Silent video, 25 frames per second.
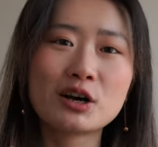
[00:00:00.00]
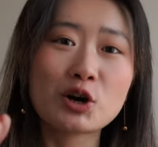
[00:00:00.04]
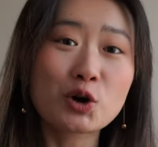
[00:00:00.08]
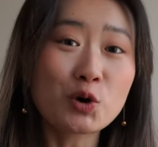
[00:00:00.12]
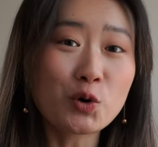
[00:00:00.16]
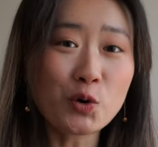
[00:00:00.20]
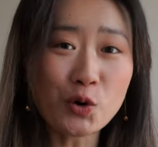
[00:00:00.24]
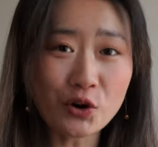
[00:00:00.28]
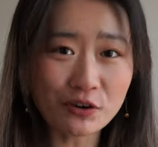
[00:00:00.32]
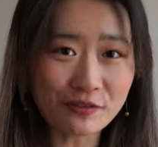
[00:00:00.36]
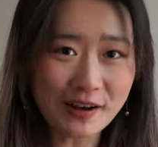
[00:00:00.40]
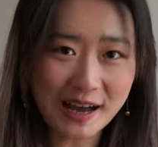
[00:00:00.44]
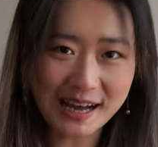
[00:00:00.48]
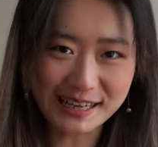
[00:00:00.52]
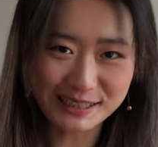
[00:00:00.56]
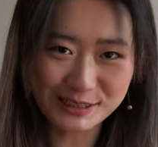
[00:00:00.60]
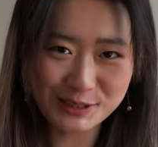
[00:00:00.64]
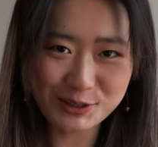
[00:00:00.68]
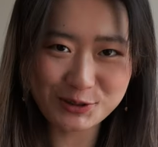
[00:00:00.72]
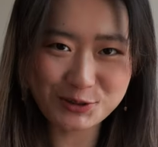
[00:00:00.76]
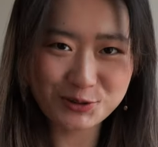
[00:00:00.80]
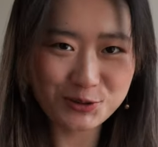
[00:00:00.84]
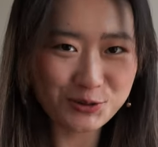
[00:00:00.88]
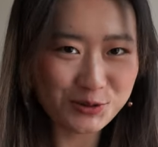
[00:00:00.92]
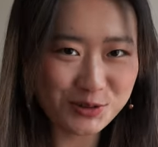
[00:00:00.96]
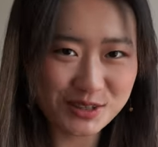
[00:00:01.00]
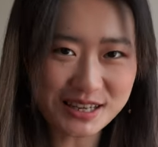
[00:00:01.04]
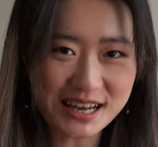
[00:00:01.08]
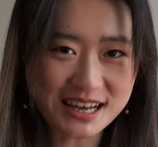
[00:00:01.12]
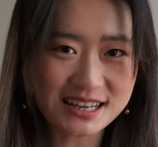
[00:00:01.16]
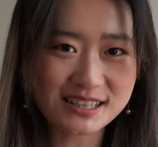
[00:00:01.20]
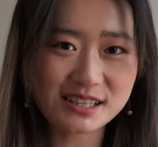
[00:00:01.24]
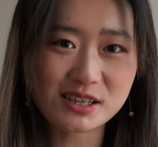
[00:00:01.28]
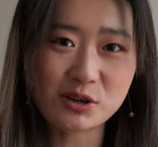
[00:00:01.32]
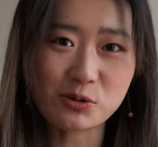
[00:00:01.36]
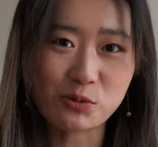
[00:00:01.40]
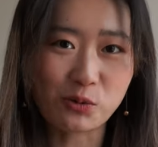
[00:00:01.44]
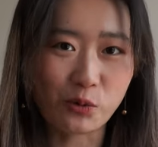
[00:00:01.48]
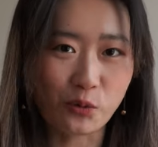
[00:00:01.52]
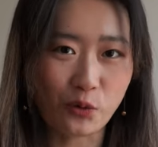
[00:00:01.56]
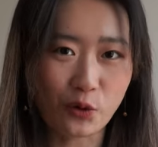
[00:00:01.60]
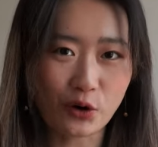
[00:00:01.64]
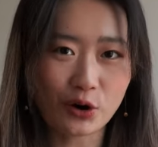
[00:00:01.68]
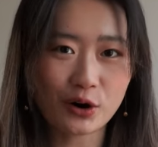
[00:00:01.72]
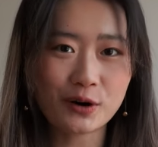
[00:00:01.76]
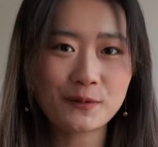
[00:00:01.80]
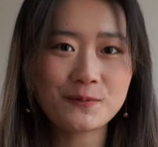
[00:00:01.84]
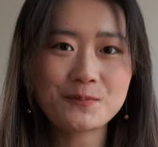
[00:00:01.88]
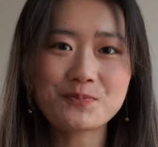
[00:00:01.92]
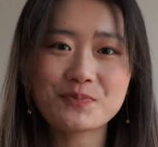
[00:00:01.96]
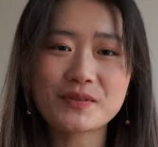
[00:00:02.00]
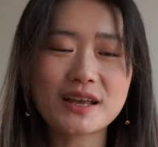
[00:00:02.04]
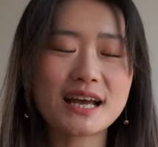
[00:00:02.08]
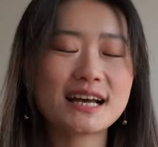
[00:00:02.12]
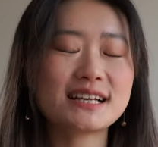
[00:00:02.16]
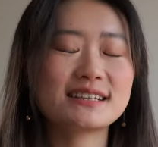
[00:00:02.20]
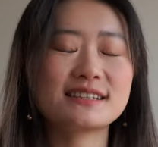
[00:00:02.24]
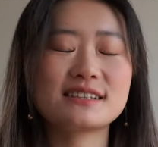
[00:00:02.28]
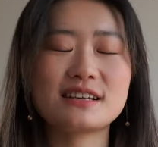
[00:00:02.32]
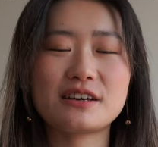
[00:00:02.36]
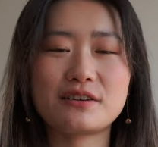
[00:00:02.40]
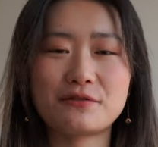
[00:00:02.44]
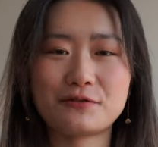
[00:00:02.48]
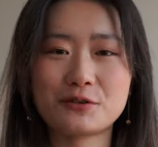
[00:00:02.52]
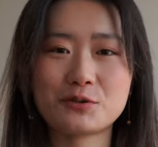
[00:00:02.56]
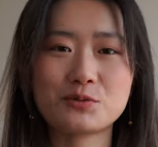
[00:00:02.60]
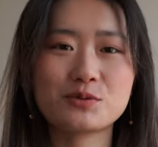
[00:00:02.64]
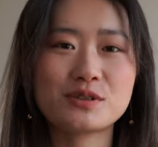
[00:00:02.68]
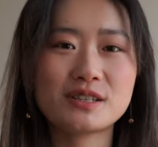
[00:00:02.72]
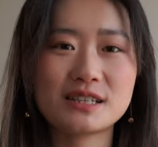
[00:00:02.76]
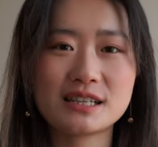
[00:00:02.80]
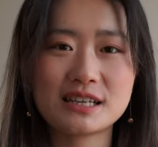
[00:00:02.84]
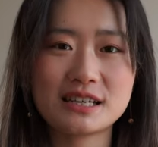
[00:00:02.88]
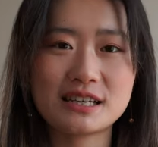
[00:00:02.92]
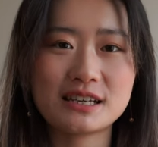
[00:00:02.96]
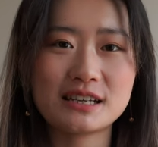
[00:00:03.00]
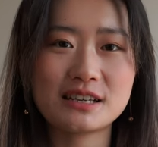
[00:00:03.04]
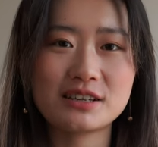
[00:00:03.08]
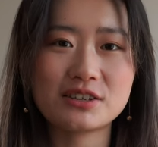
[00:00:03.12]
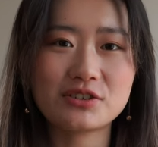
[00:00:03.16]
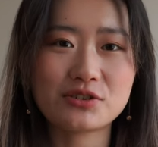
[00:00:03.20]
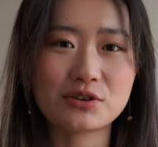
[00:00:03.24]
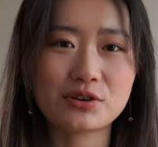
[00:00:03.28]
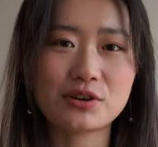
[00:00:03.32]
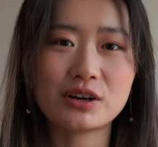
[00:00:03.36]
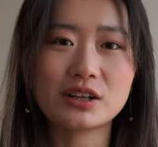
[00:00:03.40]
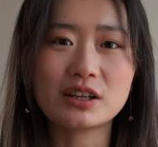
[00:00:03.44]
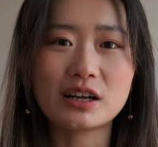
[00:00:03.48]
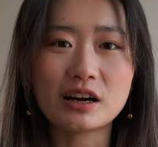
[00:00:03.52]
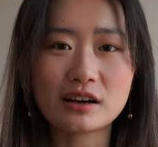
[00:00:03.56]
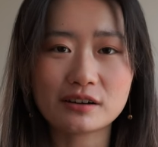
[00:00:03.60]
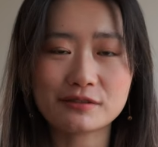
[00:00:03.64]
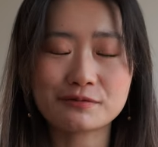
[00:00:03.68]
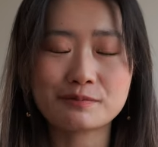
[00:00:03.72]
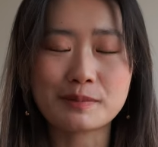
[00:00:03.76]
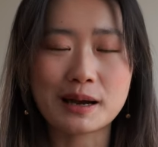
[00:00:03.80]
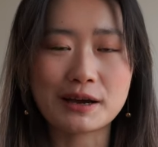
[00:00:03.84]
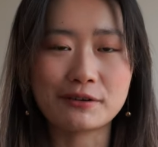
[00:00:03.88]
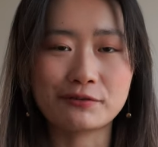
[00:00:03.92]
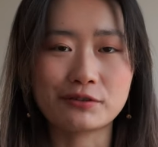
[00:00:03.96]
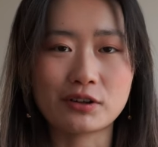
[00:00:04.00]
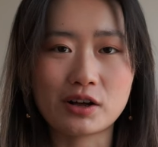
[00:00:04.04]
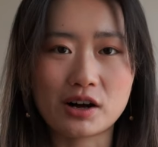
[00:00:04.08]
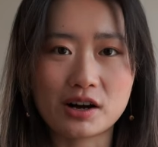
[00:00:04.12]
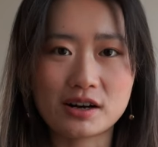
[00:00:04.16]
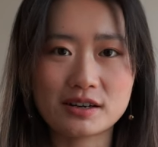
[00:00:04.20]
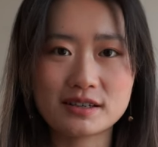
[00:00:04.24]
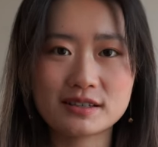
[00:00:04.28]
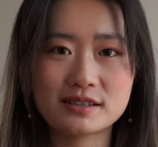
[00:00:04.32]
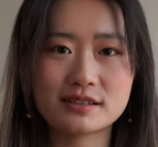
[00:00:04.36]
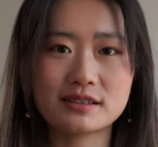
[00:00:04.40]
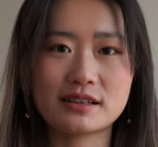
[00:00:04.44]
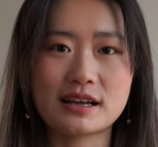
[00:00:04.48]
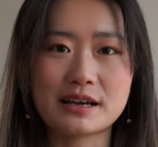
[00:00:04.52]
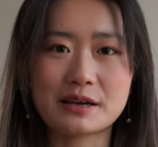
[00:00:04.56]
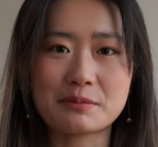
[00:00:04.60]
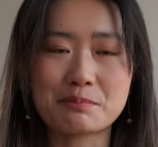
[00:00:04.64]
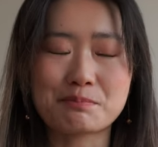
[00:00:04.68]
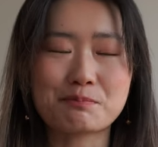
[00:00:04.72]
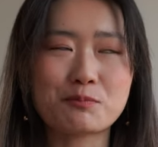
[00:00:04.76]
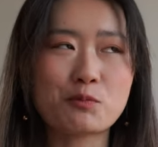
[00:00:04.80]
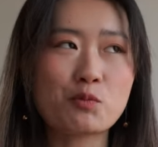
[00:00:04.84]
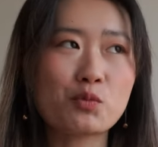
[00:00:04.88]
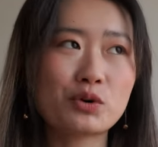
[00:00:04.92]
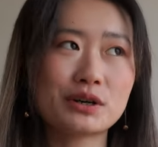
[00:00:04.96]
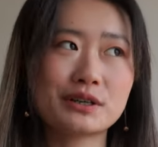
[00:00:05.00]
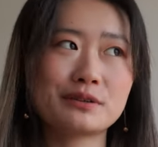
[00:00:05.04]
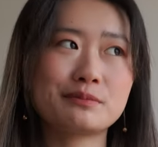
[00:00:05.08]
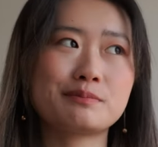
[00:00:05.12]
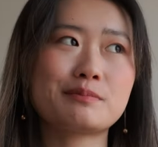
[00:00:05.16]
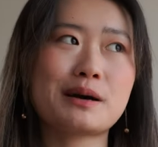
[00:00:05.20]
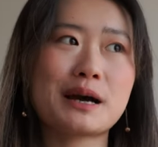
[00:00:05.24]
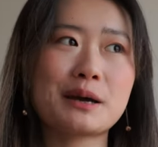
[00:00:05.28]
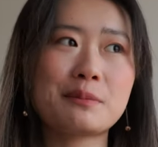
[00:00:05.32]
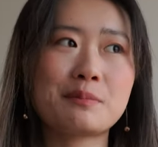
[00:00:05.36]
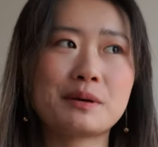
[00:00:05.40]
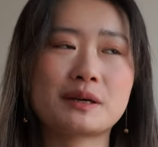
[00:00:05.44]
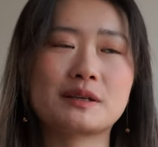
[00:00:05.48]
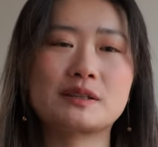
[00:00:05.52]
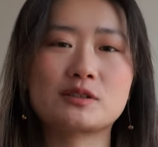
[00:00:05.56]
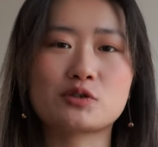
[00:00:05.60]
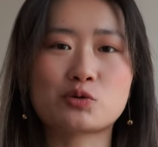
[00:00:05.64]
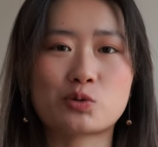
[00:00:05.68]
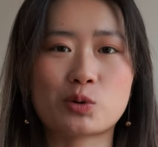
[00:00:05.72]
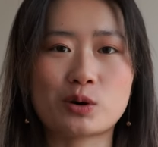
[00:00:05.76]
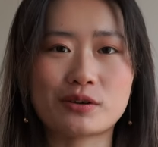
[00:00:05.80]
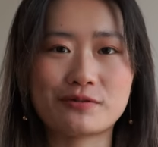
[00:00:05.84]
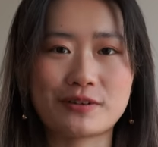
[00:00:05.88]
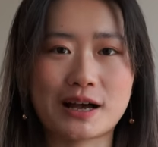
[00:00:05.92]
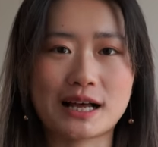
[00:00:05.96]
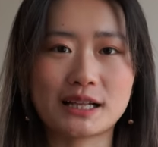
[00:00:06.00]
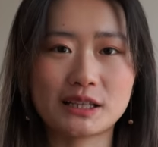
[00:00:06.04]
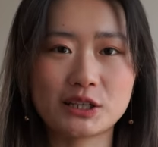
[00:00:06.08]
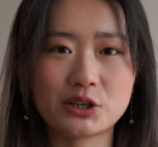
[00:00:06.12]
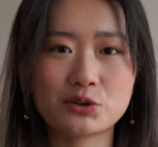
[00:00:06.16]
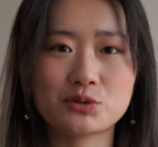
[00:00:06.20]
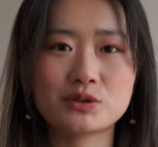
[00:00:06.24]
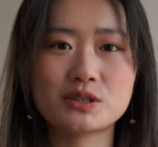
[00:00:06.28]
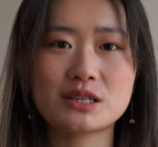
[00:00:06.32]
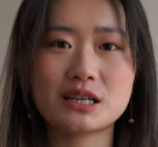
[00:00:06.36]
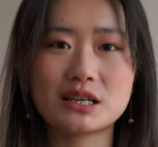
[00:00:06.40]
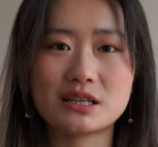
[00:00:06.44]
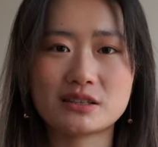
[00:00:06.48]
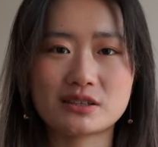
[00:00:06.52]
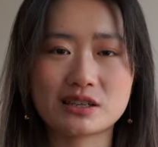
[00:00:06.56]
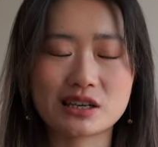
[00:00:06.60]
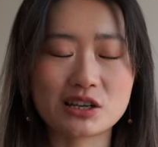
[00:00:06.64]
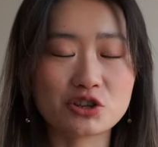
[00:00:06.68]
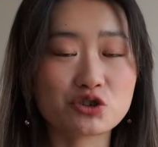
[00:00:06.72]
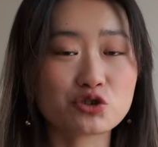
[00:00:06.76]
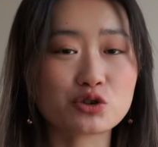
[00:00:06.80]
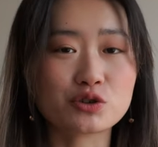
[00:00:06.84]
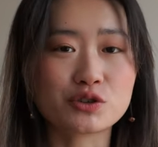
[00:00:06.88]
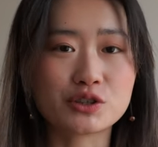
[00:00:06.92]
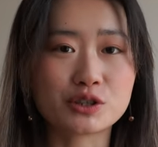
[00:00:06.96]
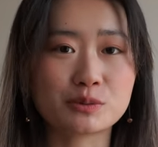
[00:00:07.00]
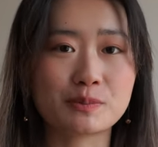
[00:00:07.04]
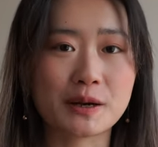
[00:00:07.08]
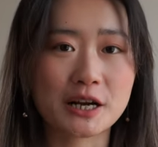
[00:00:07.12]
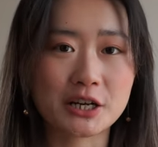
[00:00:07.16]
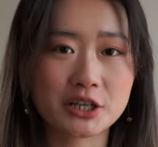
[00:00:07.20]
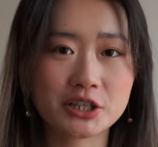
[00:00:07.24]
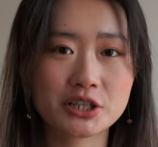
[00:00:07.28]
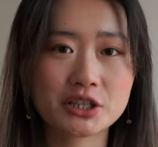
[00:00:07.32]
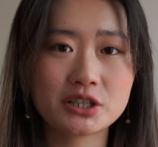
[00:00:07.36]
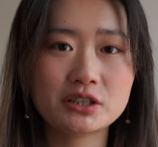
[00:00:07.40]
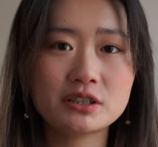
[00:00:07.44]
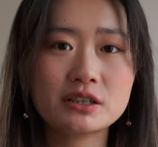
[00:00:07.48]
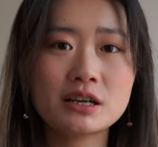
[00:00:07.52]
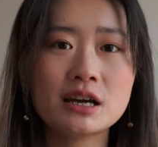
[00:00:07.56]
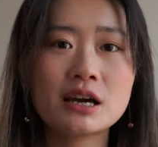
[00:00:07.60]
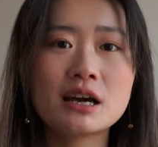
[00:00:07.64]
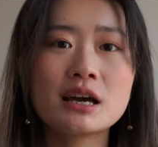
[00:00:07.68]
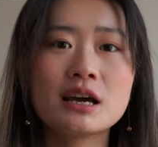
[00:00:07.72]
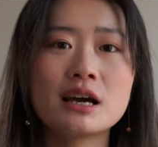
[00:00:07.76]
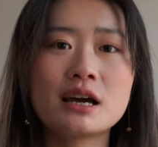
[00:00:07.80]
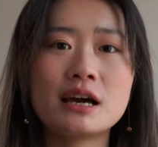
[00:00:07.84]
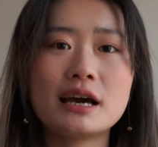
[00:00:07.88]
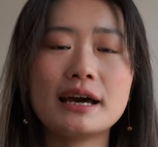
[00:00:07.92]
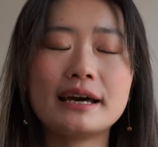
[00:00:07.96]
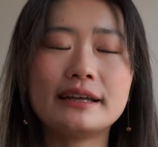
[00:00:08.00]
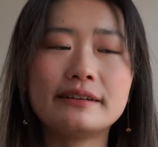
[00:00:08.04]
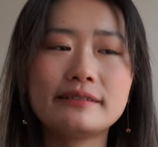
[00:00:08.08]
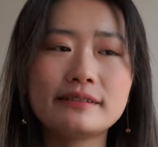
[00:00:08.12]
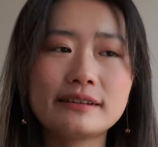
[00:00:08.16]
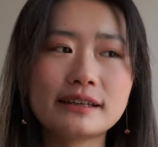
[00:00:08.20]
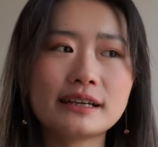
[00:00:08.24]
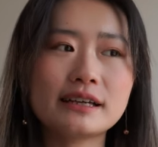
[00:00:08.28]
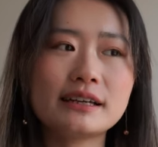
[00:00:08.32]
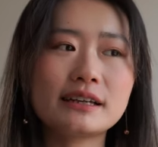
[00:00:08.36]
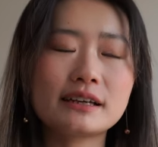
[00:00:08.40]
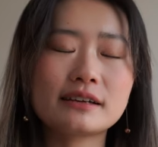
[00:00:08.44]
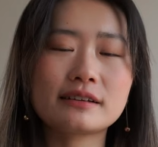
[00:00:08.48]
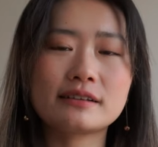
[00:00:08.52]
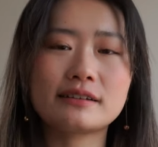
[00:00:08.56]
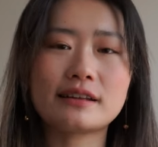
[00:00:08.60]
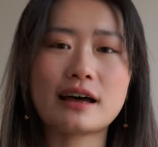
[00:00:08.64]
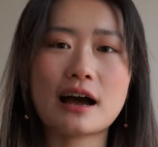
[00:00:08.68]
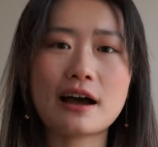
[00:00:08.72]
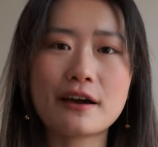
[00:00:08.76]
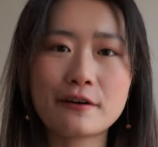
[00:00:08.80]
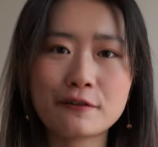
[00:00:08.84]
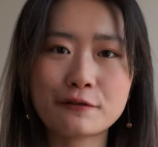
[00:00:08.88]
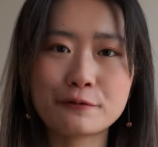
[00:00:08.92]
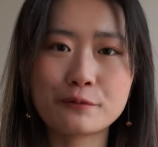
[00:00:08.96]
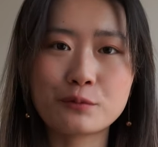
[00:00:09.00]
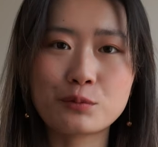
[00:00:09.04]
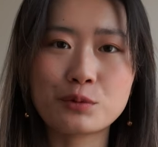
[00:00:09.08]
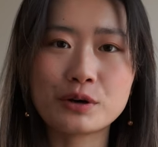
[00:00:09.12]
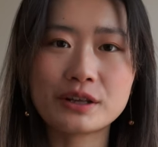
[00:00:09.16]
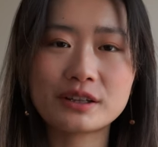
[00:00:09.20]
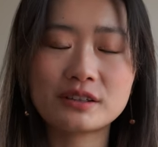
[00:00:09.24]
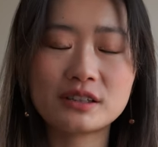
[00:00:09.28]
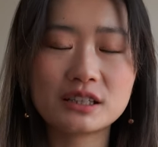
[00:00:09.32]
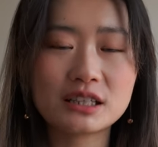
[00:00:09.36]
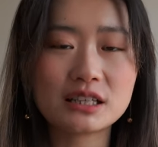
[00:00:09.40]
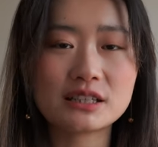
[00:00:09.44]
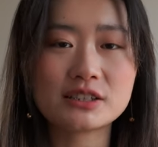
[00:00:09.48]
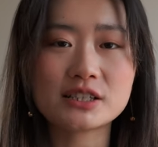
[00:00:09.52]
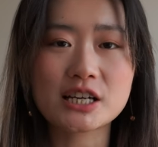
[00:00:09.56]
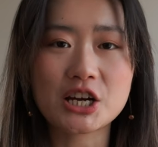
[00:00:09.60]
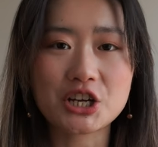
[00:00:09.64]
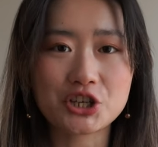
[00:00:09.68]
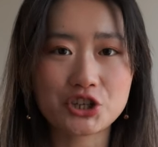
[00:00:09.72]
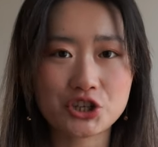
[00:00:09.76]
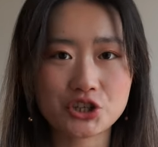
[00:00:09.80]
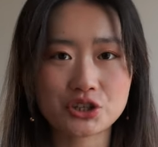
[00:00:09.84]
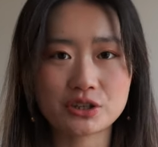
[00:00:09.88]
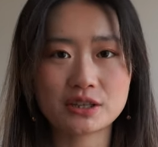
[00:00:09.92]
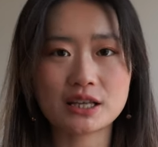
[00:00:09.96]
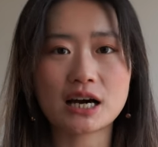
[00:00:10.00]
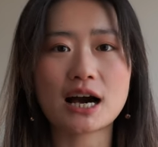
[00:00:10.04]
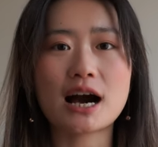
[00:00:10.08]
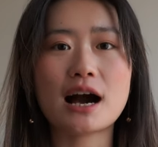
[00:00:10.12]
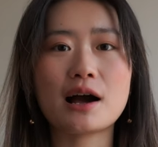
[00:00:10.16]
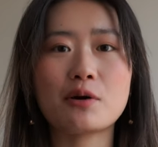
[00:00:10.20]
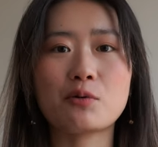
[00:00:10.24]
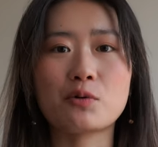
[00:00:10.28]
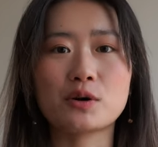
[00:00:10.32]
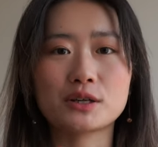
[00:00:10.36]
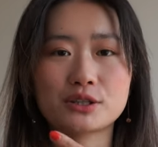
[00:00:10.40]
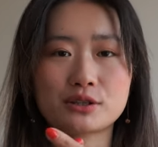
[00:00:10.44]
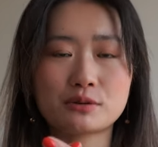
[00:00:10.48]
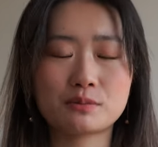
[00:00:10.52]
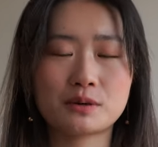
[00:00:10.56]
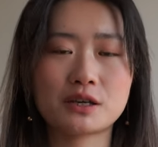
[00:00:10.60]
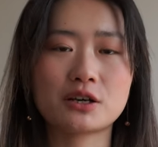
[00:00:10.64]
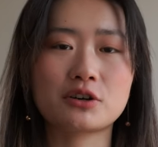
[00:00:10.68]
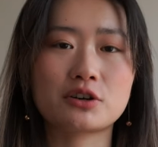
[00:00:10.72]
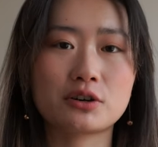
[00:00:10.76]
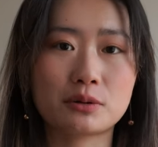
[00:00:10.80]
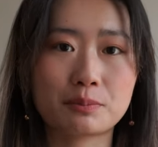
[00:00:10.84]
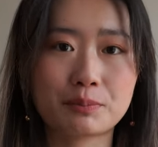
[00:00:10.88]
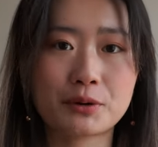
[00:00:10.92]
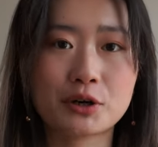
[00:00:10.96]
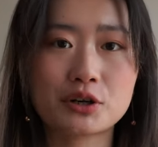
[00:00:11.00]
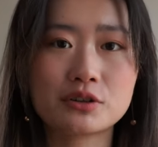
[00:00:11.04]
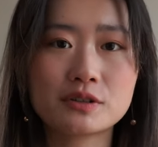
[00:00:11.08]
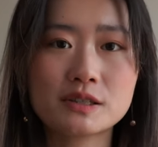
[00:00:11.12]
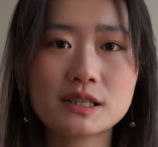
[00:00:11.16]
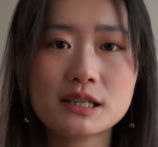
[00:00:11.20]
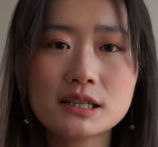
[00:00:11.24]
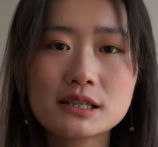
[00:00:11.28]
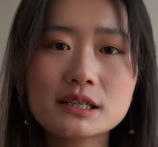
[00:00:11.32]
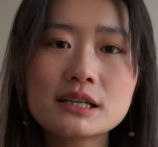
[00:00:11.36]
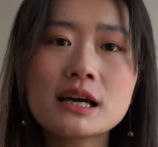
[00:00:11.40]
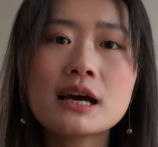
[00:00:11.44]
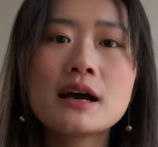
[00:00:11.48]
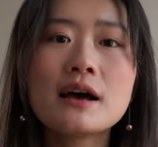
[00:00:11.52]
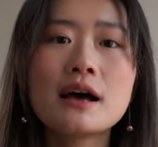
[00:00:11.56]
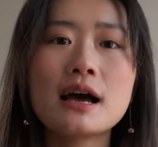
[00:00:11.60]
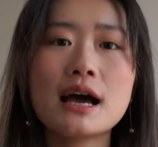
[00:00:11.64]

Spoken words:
core values, as it were, as if you see, you know, a lot of my vlogs, like one of my biggest core values is introspection and leading life with the intention that I want to be a good person.